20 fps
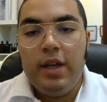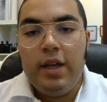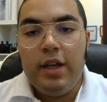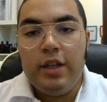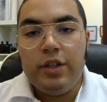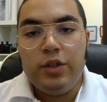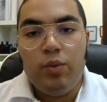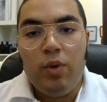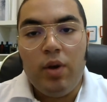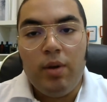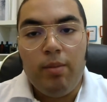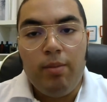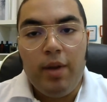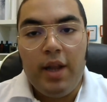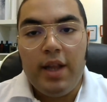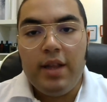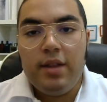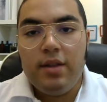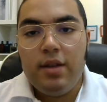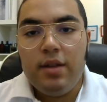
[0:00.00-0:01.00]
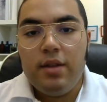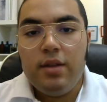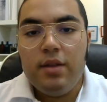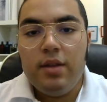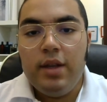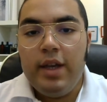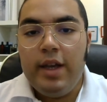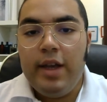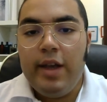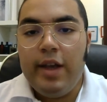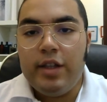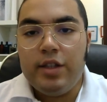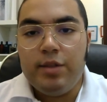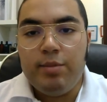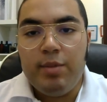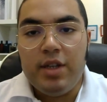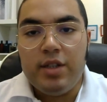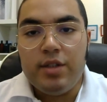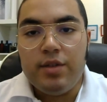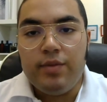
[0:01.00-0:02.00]
It's well blended. It
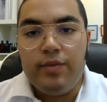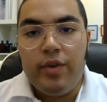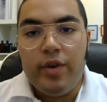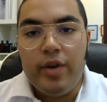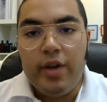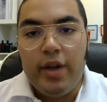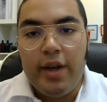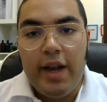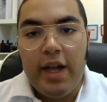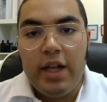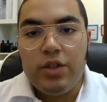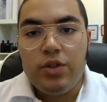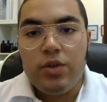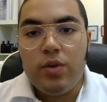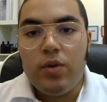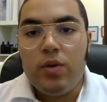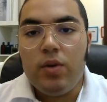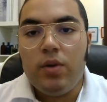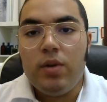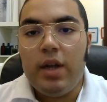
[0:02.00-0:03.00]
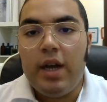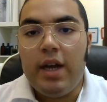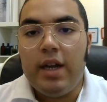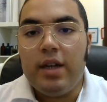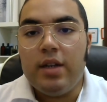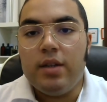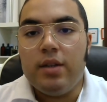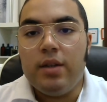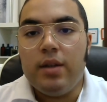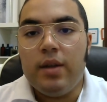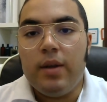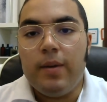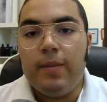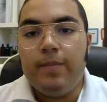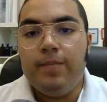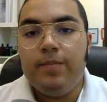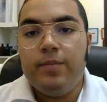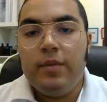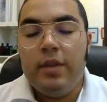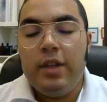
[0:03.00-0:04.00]
smells very natural, and it
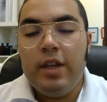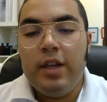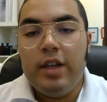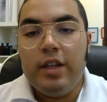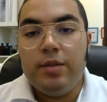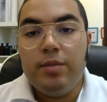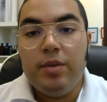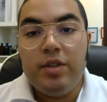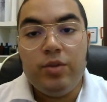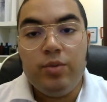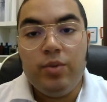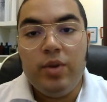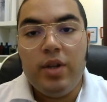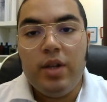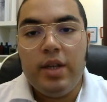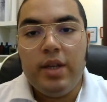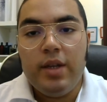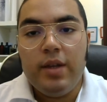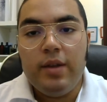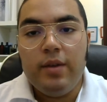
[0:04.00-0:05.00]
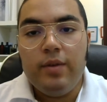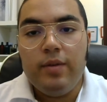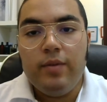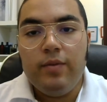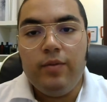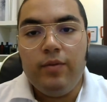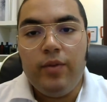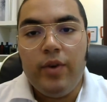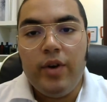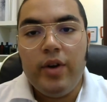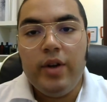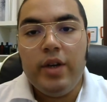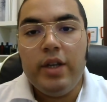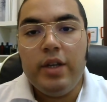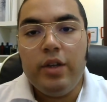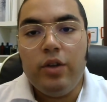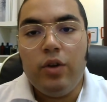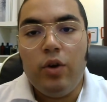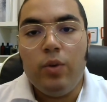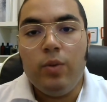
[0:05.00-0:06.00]
smells really
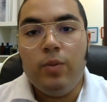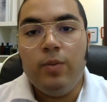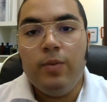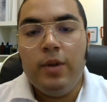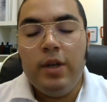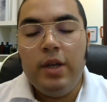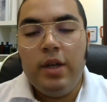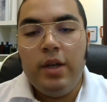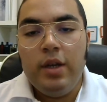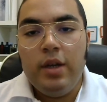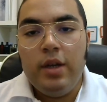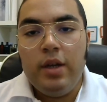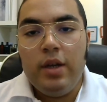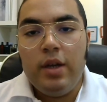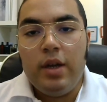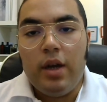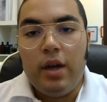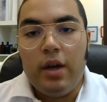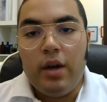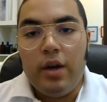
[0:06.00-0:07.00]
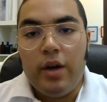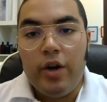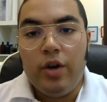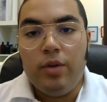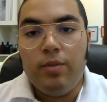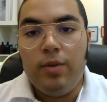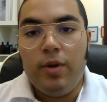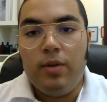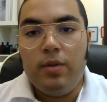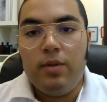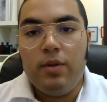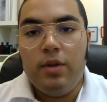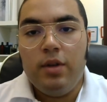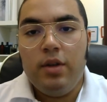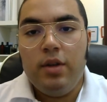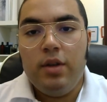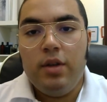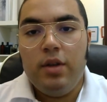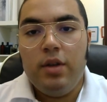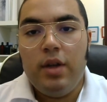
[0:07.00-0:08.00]
very, herbal,
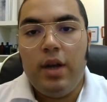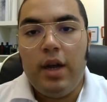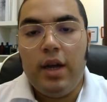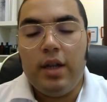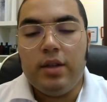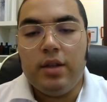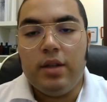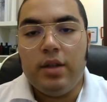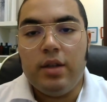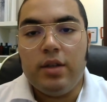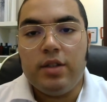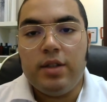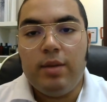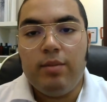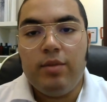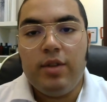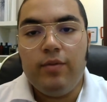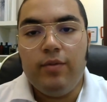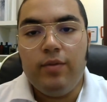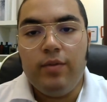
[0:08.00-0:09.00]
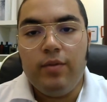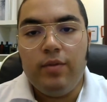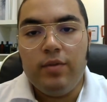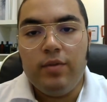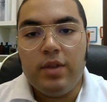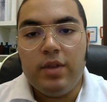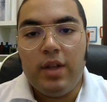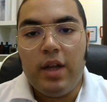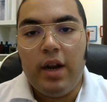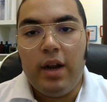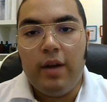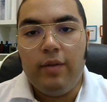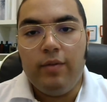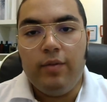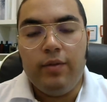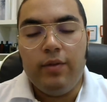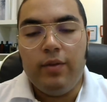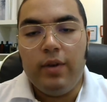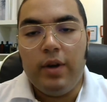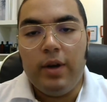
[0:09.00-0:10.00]
and something
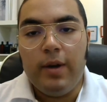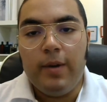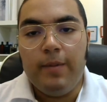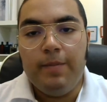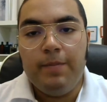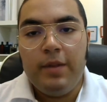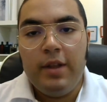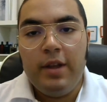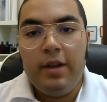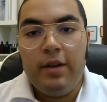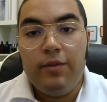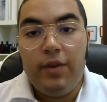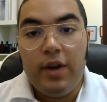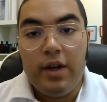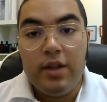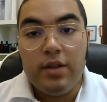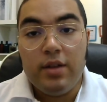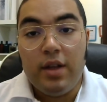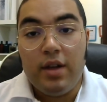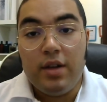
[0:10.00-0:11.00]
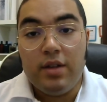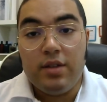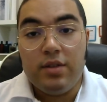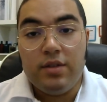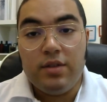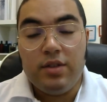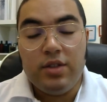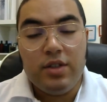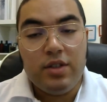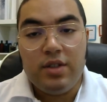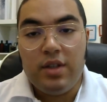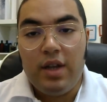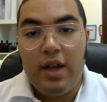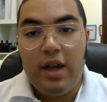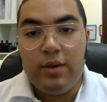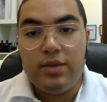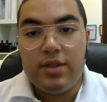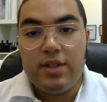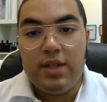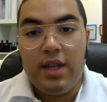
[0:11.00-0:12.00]
that I've found that is just
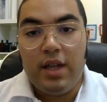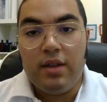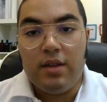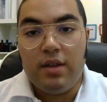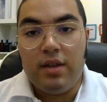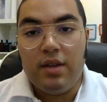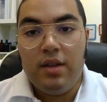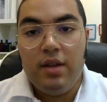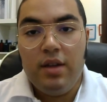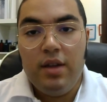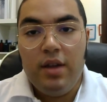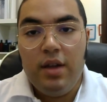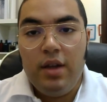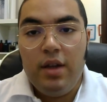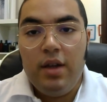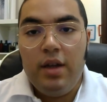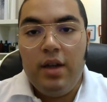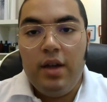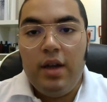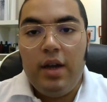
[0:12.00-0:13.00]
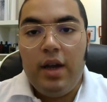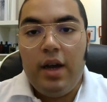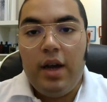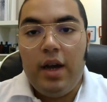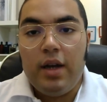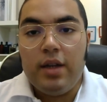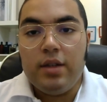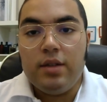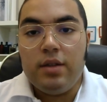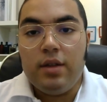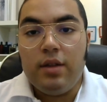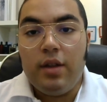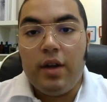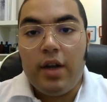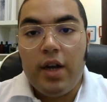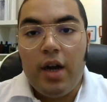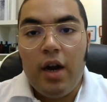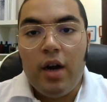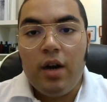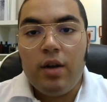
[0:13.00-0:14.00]
outstanding. And the
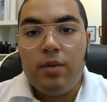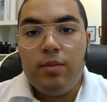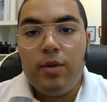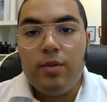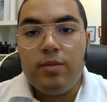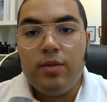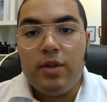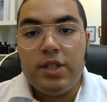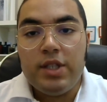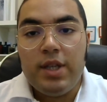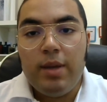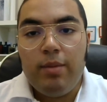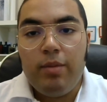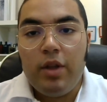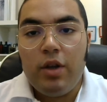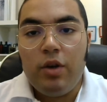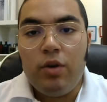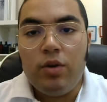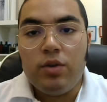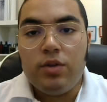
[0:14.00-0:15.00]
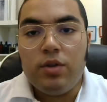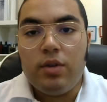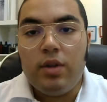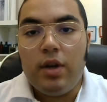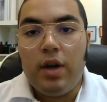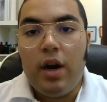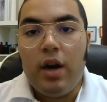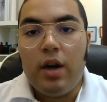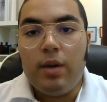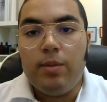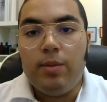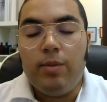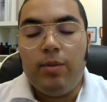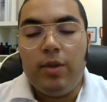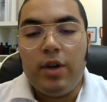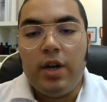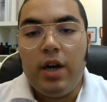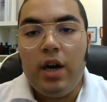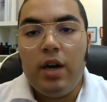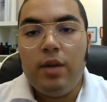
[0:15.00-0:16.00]
cardamom, the same thing goes to the cardamom. The
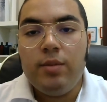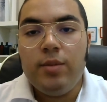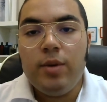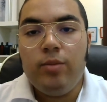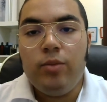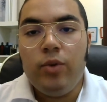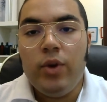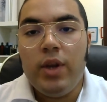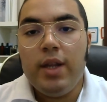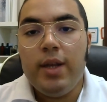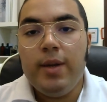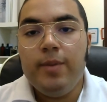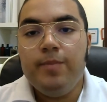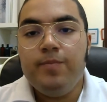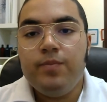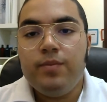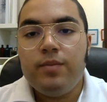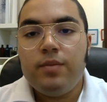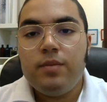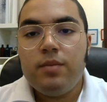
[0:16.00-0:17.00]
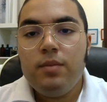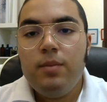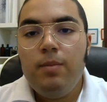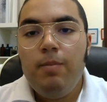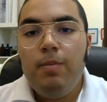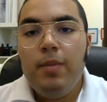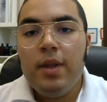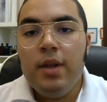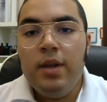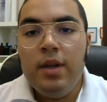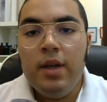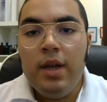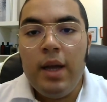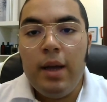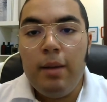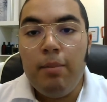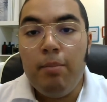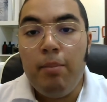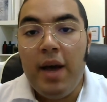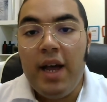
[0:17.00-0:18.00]
cardamom really
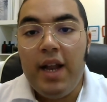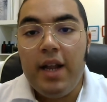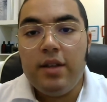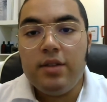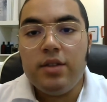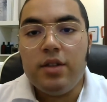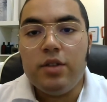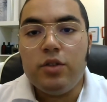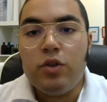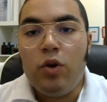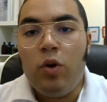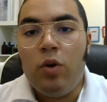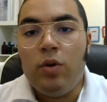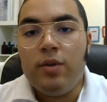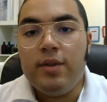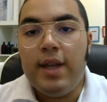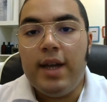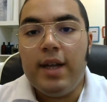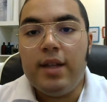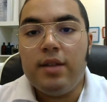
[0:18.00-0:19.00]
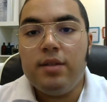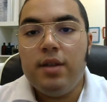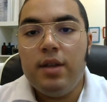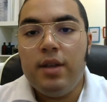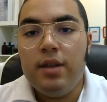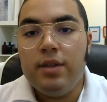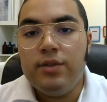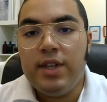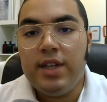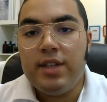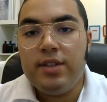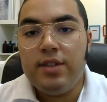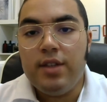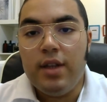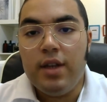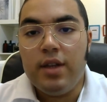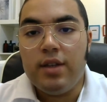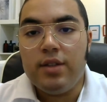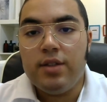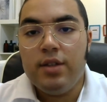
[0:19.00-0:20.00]
balances all that
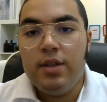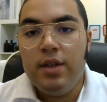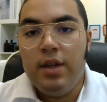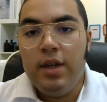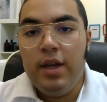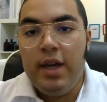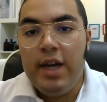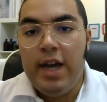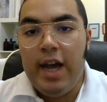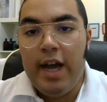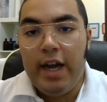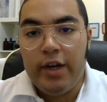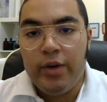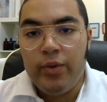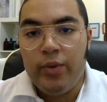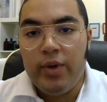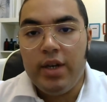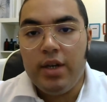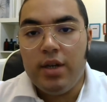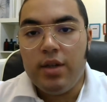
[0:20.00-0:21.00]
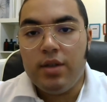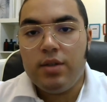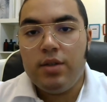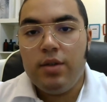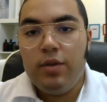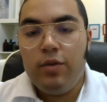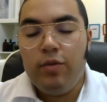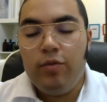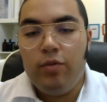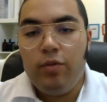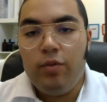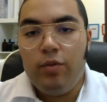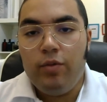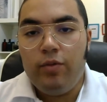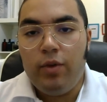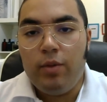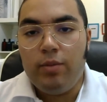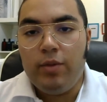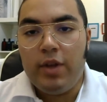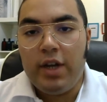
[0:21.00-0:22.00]
zestiness and greenness
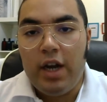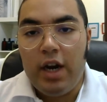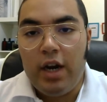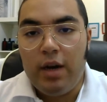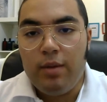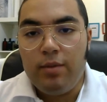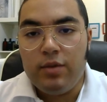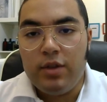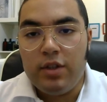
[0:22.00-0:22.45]
from the cardamom.